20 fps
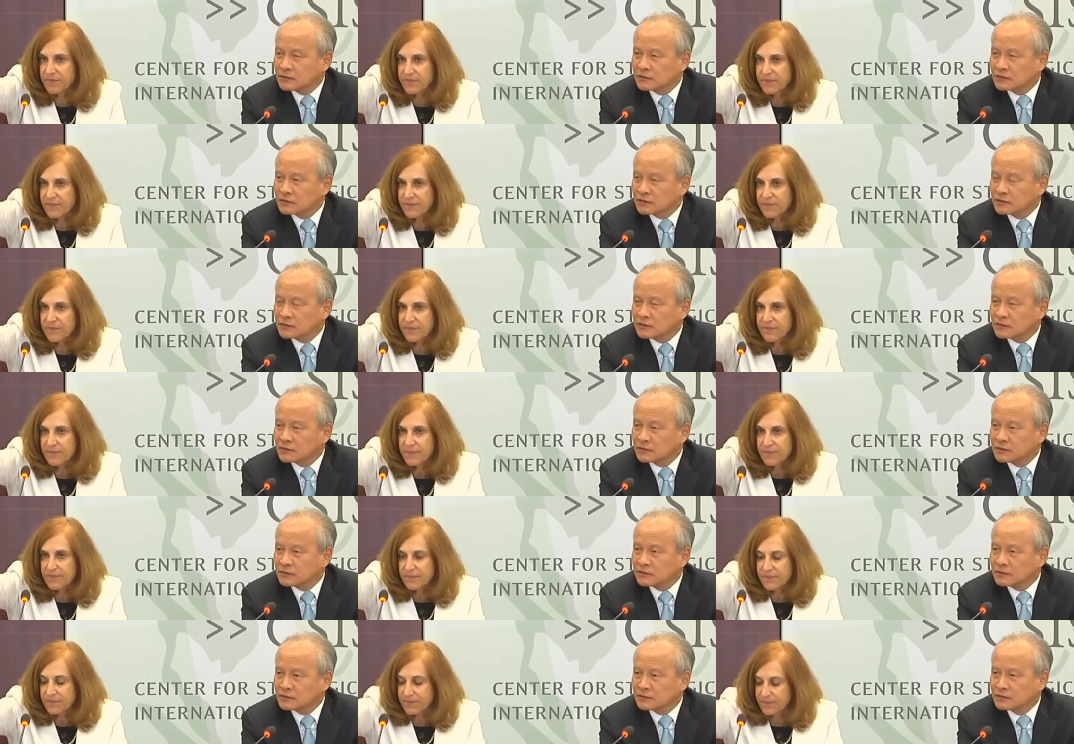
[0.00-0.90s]

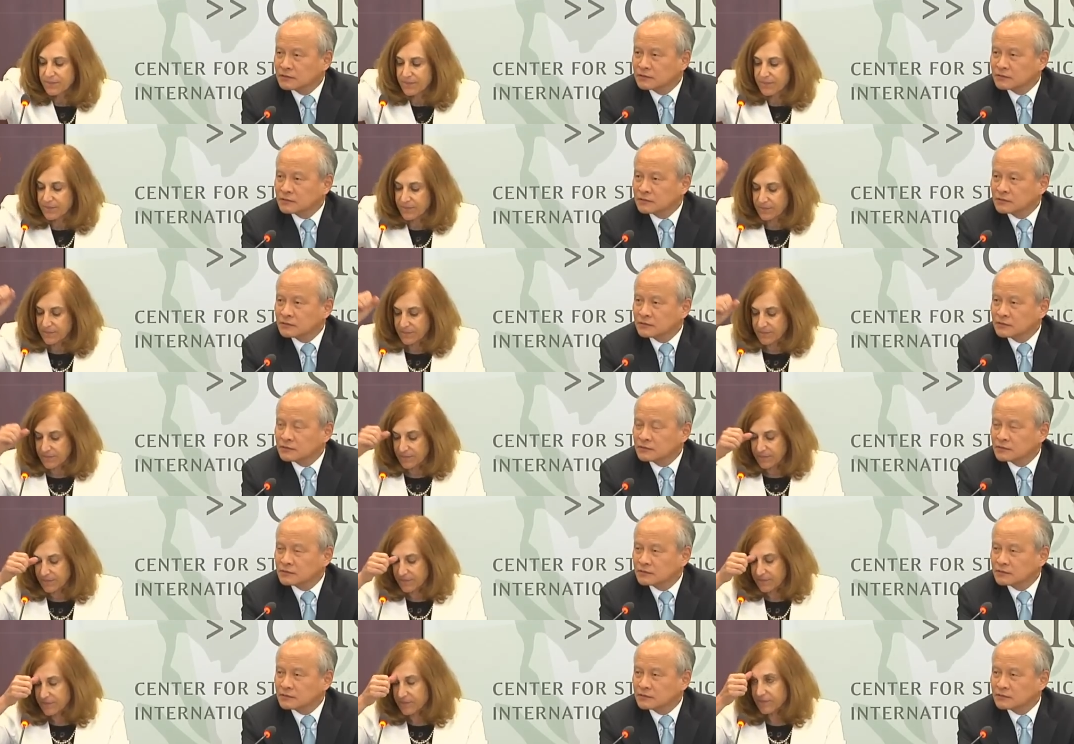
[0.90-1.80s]

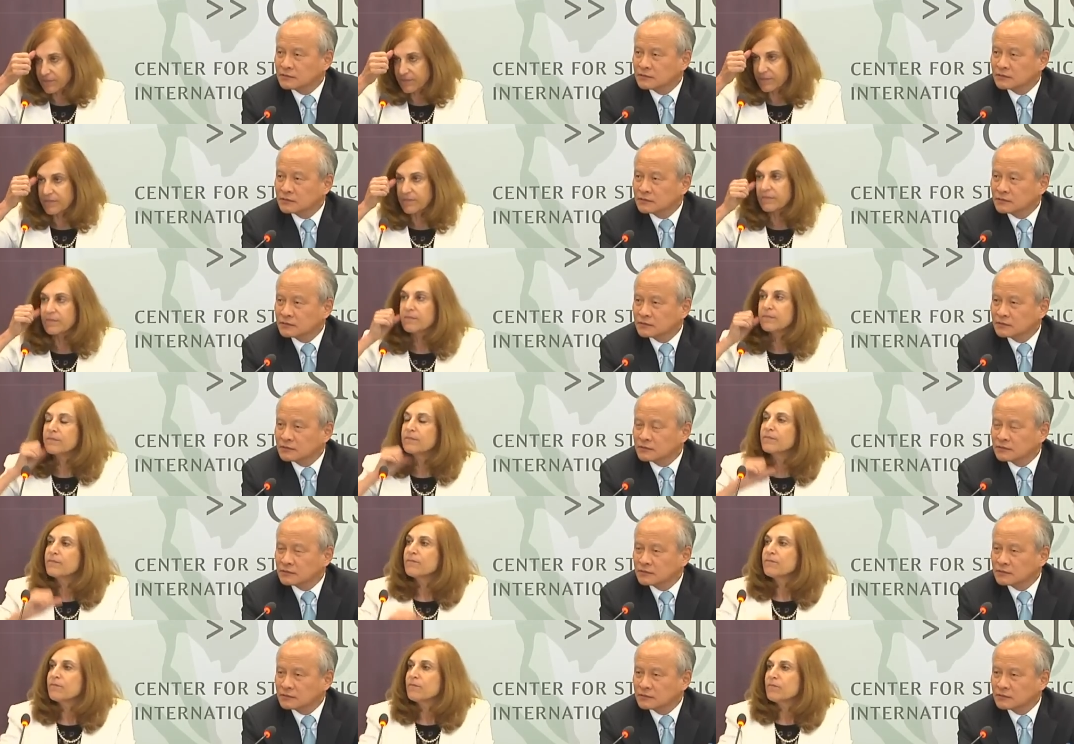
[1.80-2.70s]

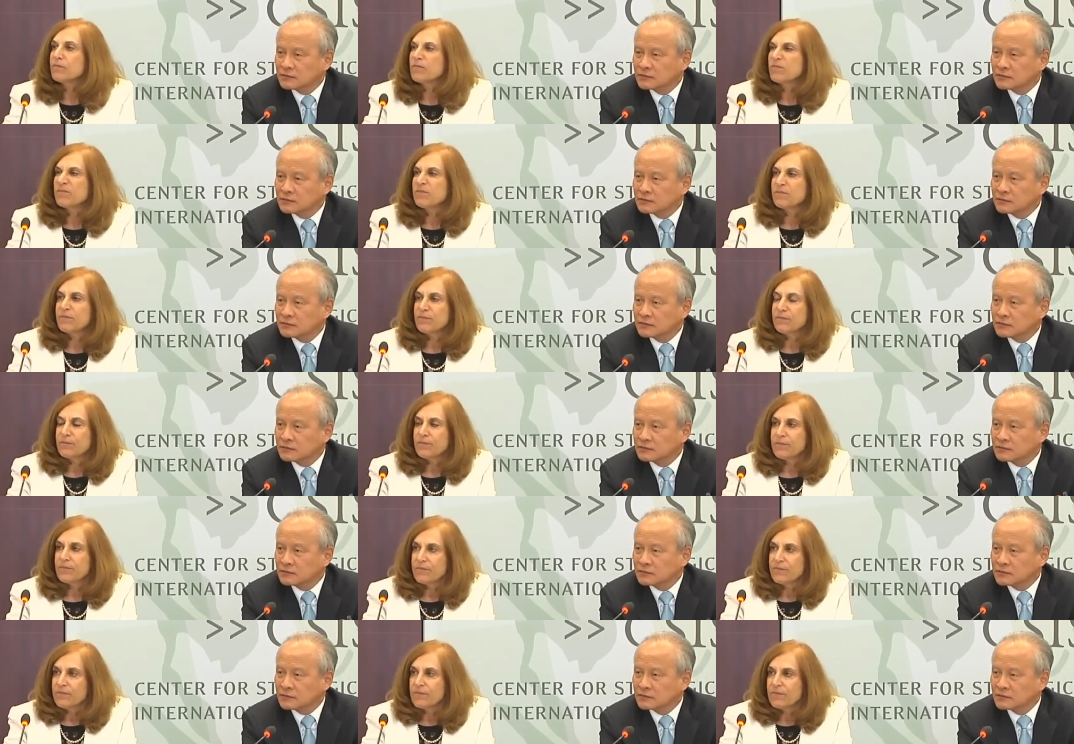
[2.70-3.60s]

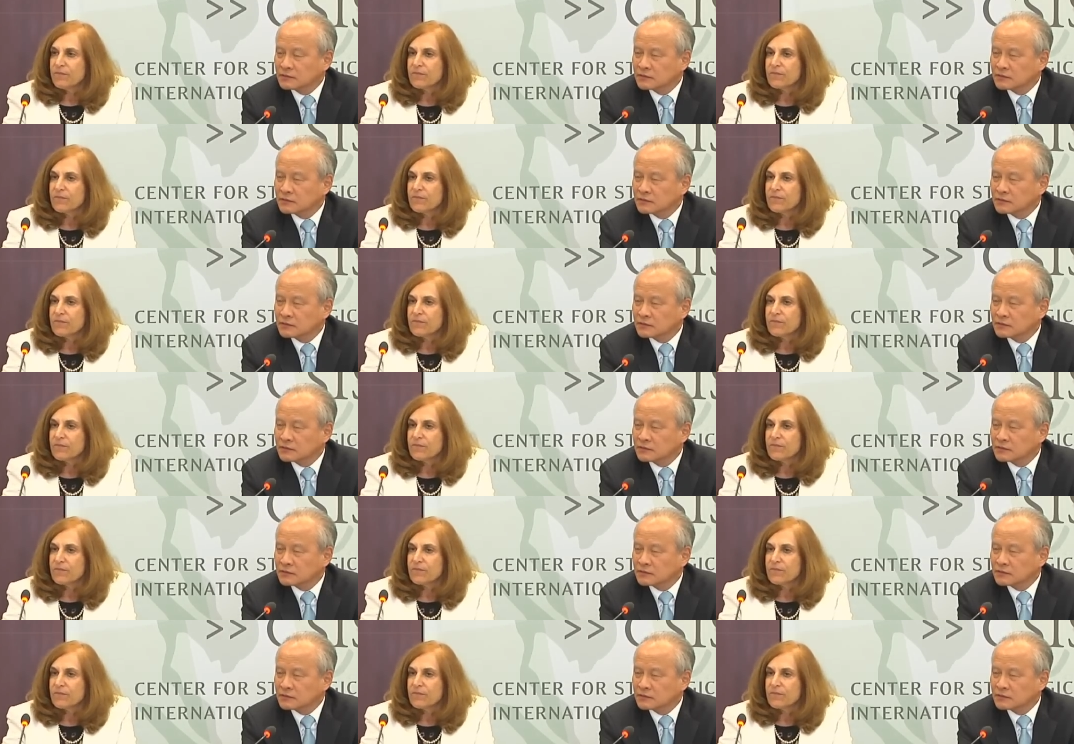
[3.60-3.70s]
[no speech]